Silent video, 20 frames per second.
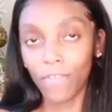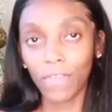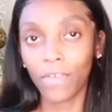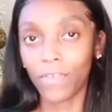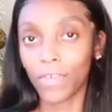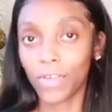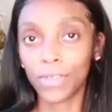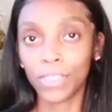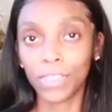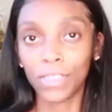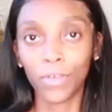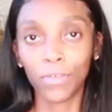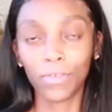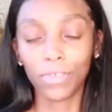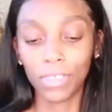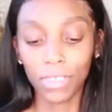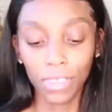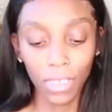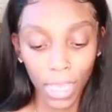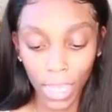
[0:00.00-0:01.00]
neighborhoods don't
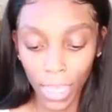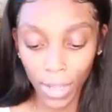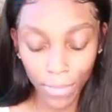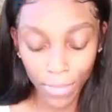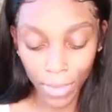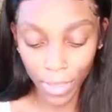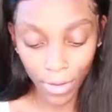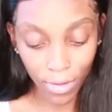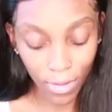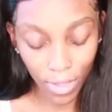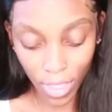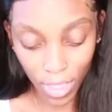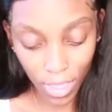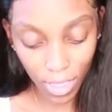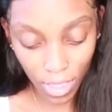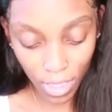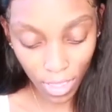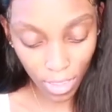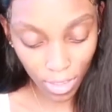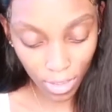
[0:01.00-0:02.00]
scare me or
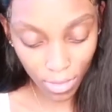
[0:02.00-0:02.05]
nothing,